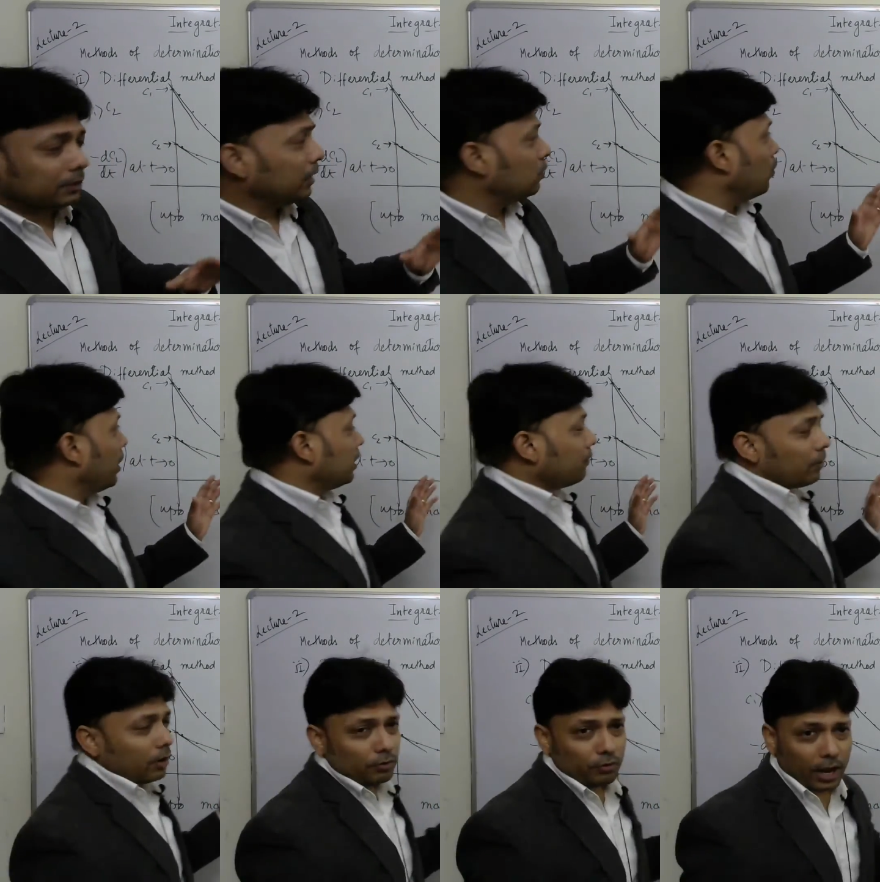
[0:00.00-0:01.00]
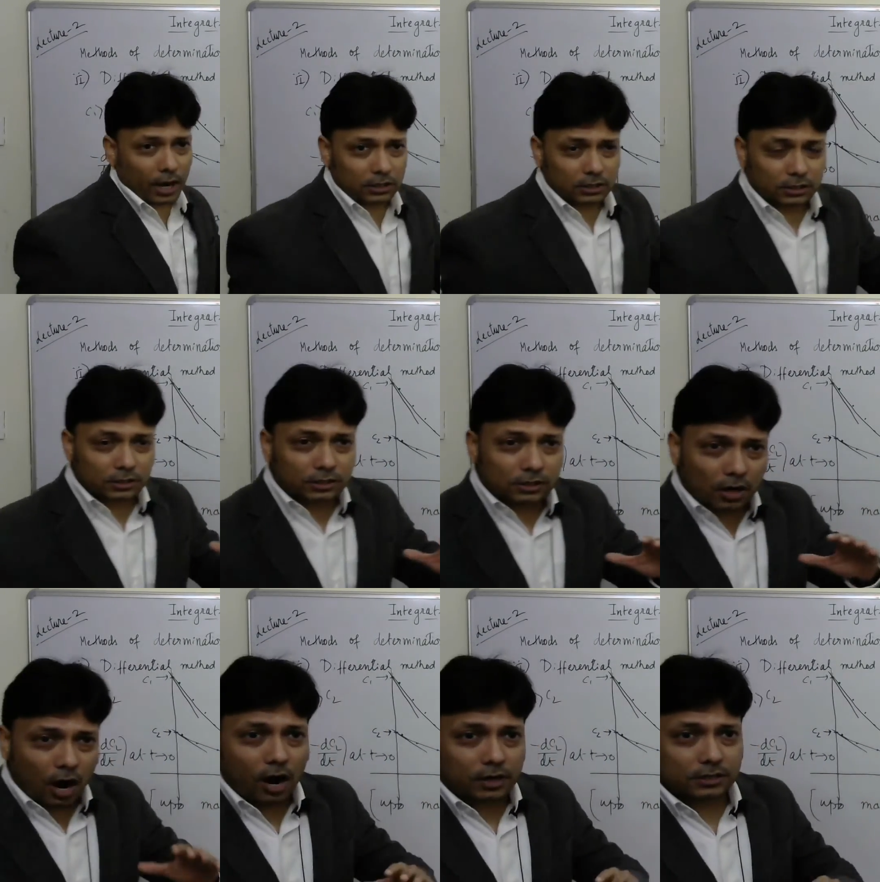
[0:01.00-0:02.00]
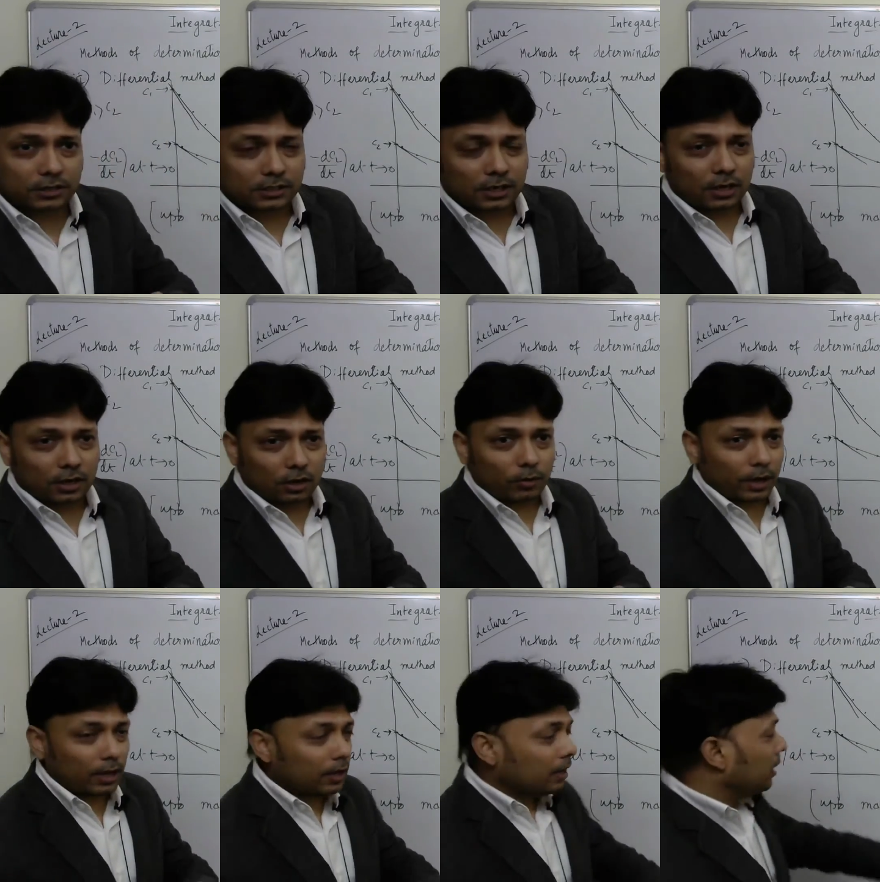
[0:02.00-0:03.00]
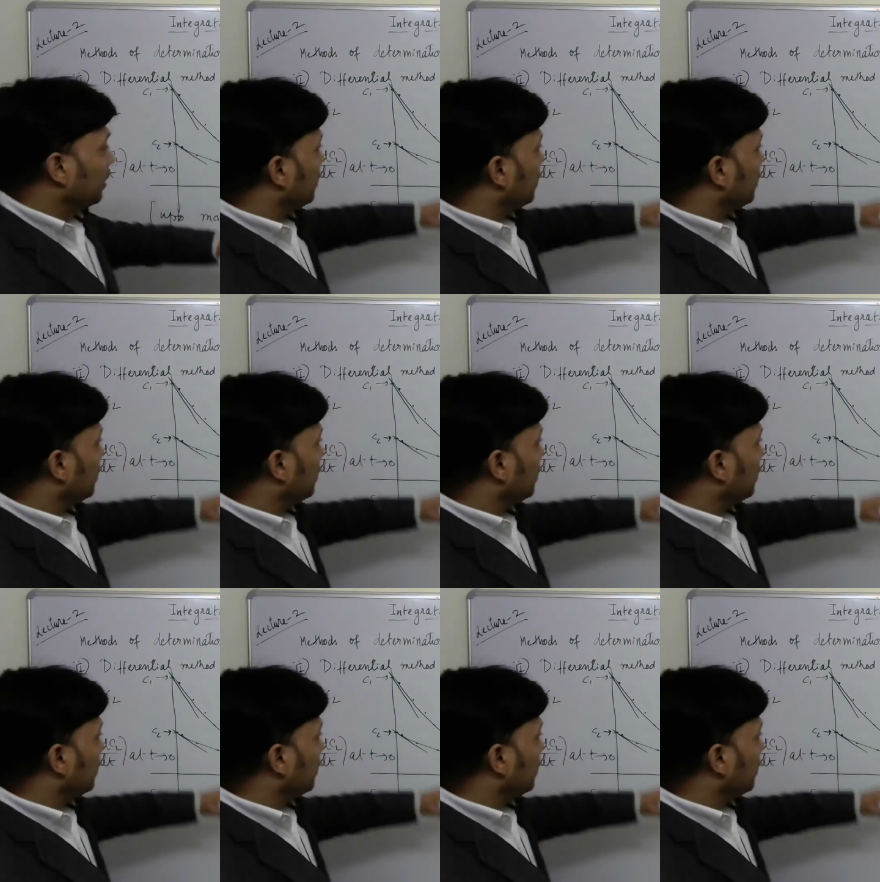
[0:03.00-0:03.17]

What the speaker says: that whenever a reaction starts, okay,